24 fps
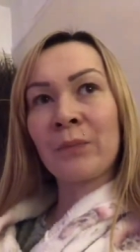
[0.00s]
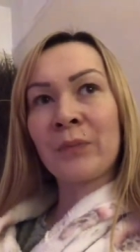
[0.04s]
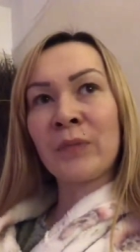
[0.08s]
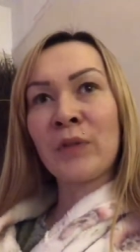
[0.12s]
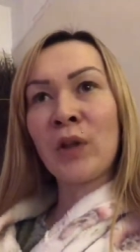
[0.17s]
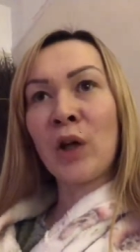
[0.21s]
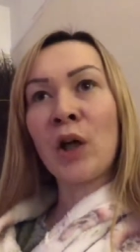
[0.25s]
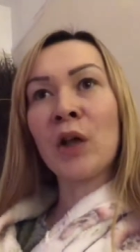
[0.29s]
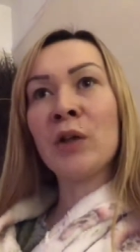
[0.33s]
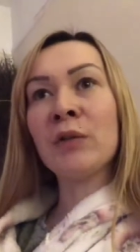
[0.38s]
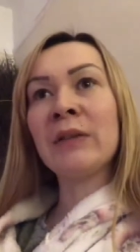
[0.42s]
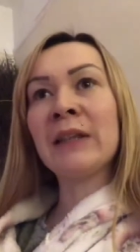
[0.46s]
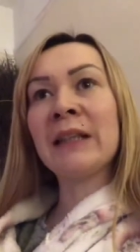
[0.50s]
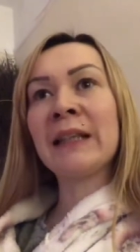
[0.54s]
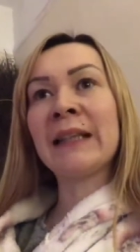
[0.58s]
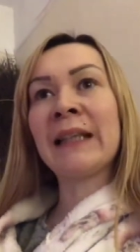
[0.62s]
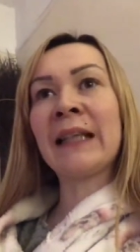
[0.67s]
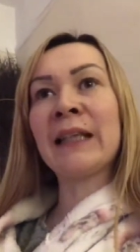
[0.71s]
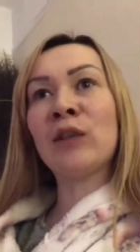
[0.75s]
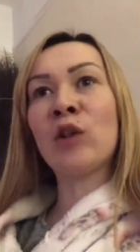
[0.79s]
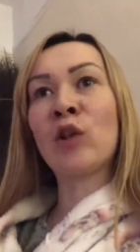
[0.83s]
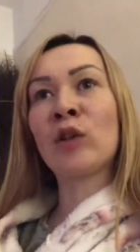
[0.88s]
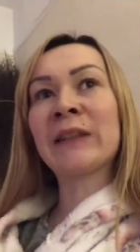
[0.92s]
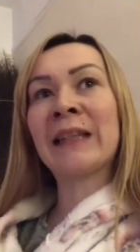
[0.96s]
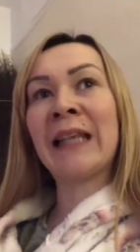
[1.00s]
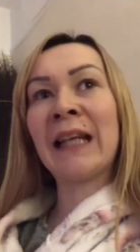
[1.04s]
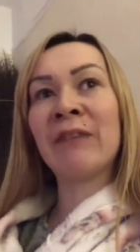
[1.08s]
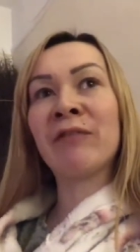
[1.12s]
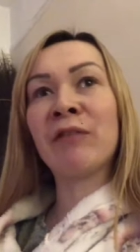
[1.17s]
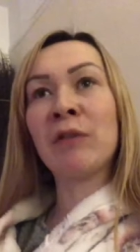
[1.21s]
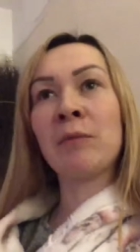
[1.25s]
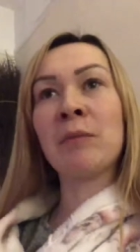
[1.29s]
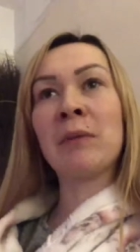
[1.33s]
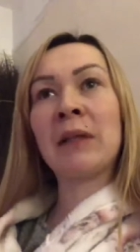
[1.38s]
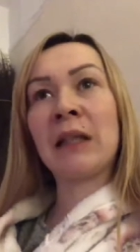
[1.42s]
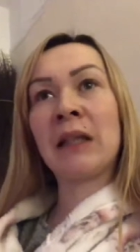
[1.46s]
Not only are they not
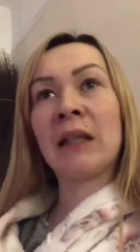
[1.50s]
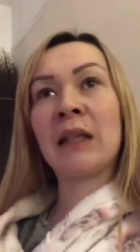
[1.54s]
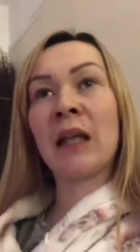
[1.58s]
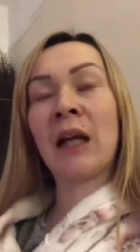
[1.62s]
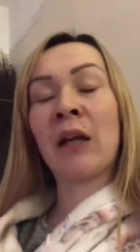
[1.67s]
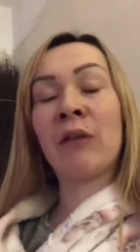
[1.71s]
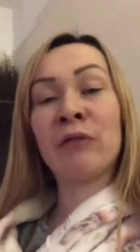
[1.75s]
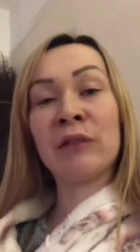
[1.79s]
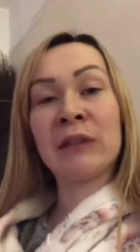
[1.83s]
given me a